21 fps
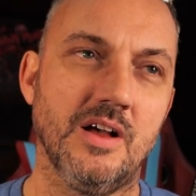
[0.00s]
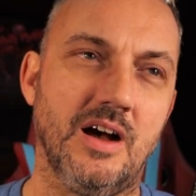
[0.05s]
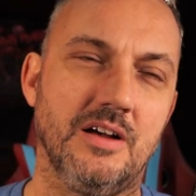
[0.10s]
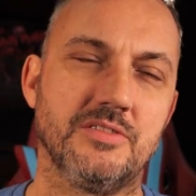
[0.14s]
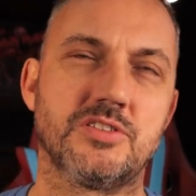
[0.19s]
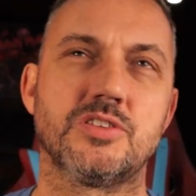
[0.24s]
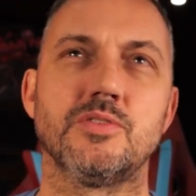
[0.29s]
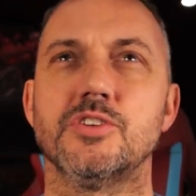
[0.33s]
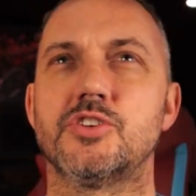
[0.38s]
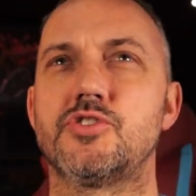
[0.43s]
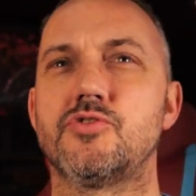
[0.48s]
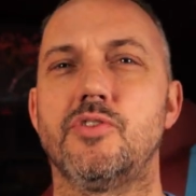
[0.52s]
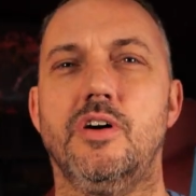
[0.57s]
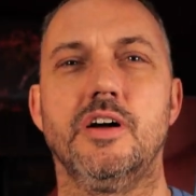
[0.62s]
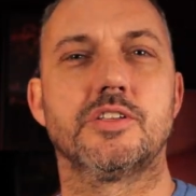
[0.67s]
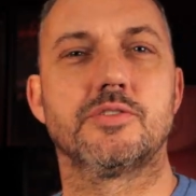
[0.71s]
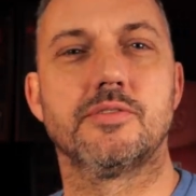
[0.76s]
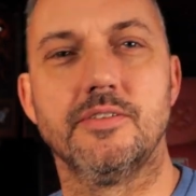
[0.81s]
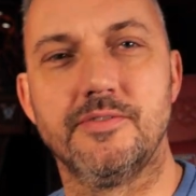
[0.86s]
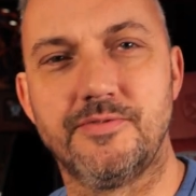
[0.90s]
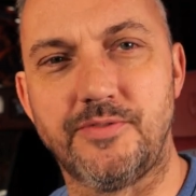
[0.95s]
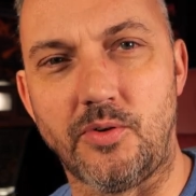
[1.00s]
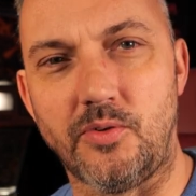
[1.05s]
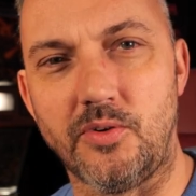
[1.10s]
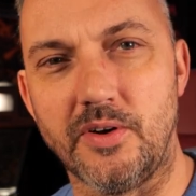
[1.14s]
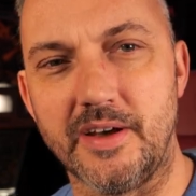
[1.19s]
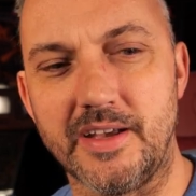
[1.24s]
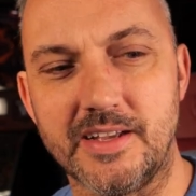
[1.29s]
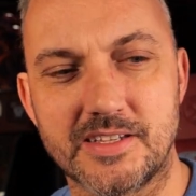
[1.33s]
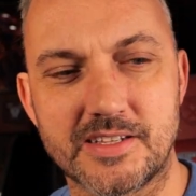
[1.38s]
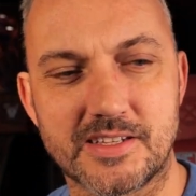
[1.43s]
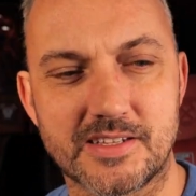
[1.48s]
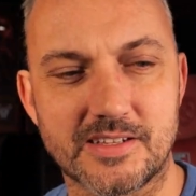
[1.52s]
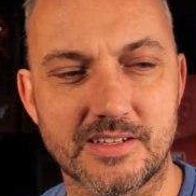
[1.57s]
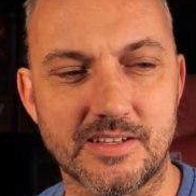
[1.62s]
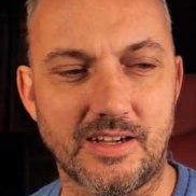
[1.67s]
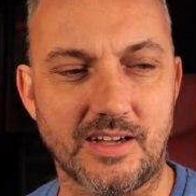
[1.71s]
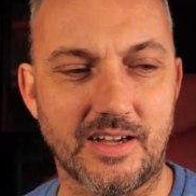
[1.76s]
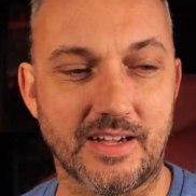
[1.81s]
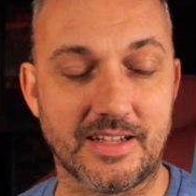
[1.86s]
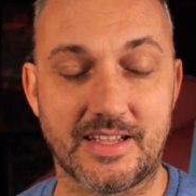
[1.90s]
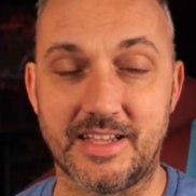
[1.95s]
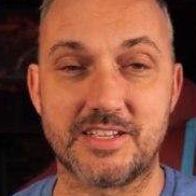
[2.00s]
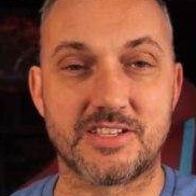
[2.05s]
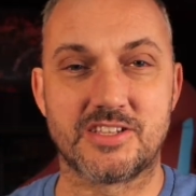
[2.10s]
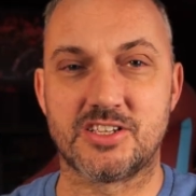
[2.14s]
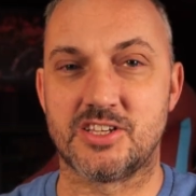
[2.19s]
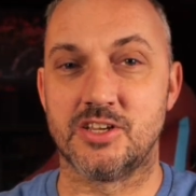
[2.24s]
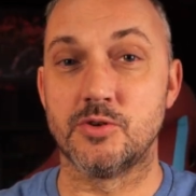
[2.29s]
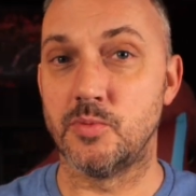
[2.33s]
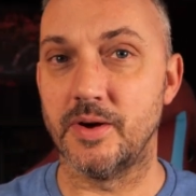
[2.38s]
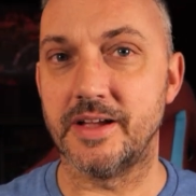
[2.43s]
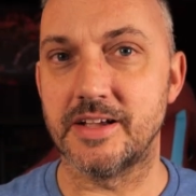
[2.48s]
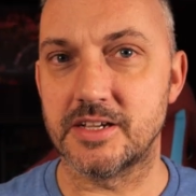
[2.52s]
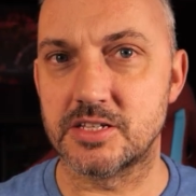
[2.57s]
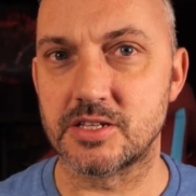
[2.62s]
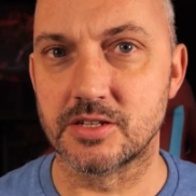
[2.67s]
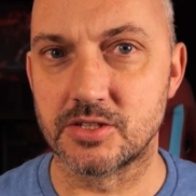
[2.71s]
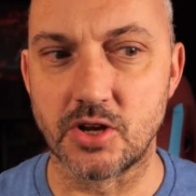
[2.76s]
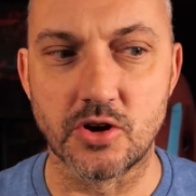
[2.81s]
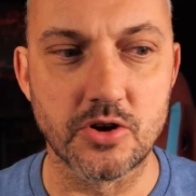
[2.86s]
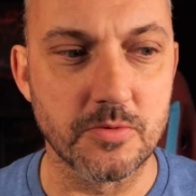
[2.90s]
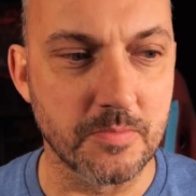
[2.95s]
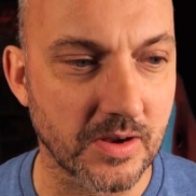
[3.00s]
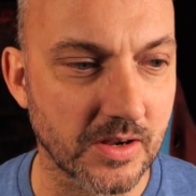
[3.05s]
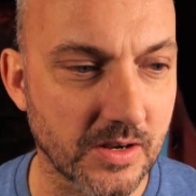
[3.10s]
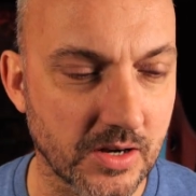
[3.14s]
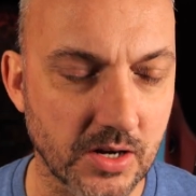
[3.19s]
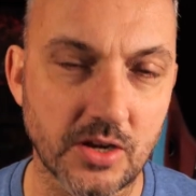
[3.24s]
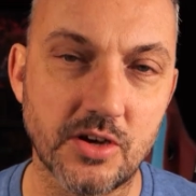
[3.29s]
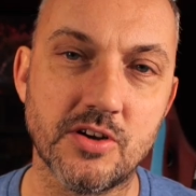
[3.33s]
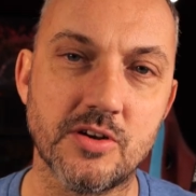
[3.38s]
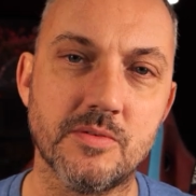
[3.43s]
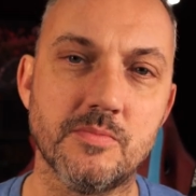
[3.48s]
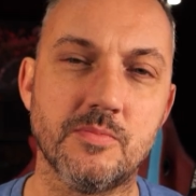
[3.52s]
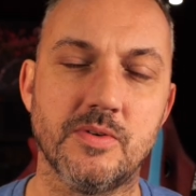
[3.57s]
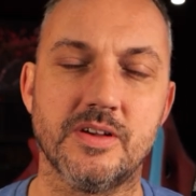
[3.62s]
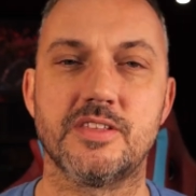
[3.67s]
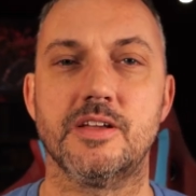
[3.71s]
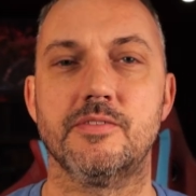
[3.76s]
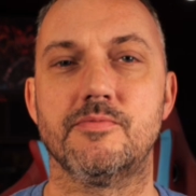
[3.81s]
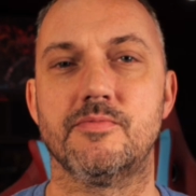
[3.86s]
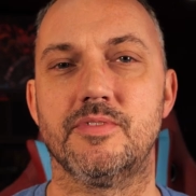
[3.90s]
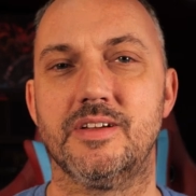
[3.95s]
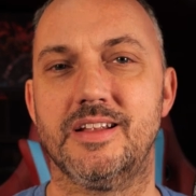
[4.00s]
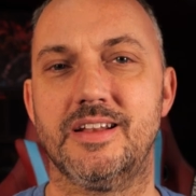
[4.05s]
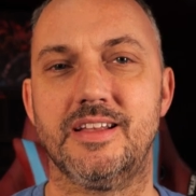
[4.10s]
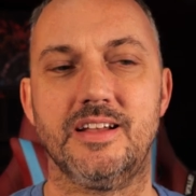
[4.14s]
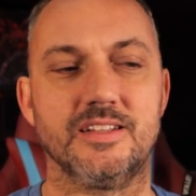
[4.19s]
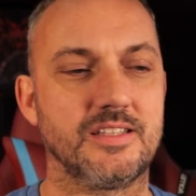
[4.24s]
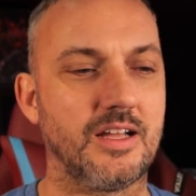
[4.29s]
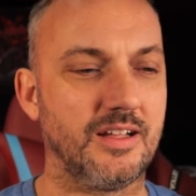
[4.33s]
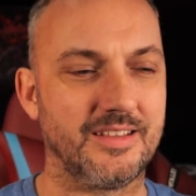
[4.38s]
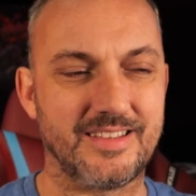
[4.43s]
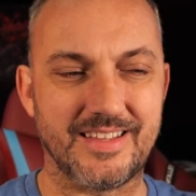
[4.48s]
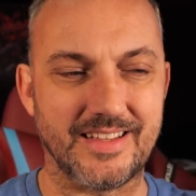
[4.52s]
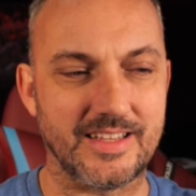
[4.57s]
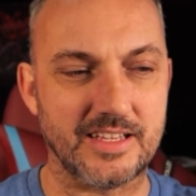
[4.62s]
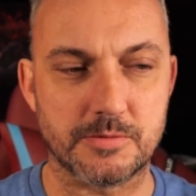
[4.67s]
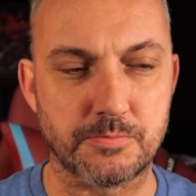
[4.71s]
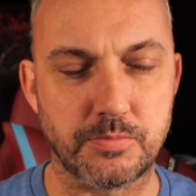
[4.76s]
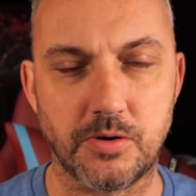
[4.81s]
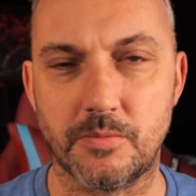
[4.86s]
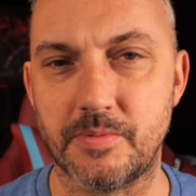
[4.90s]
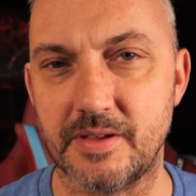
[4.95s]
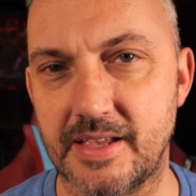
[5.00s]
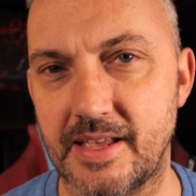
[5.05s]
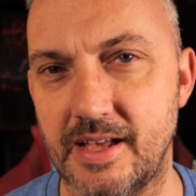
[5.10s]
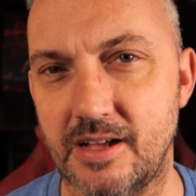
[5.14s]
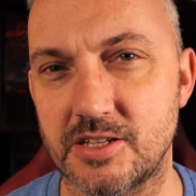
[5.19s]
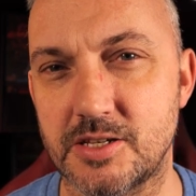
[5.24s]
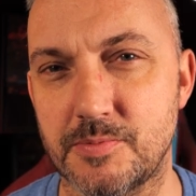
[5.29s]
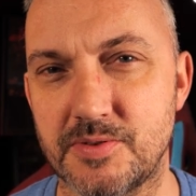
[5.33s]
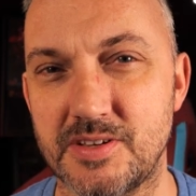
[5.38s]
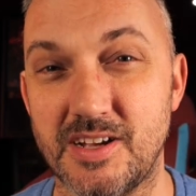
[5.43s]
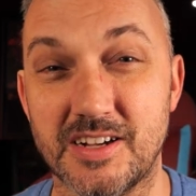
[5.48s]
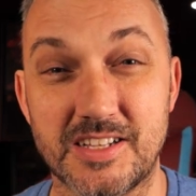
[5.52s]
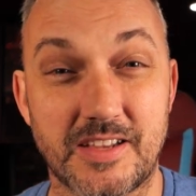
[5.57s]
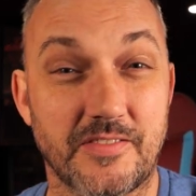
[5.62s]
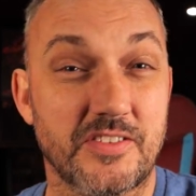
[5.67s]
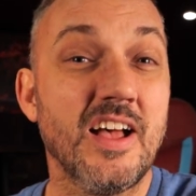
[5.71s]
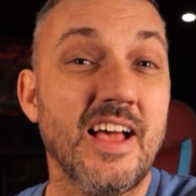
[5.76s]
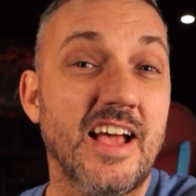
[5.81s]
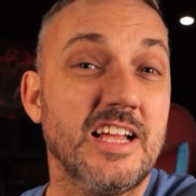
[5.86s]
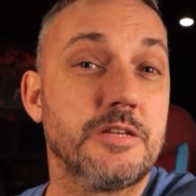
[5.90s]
I've sort of tried to avoid, I guess, 2 weeks of doom and gloom with it, really. I think it's probably counterproductive.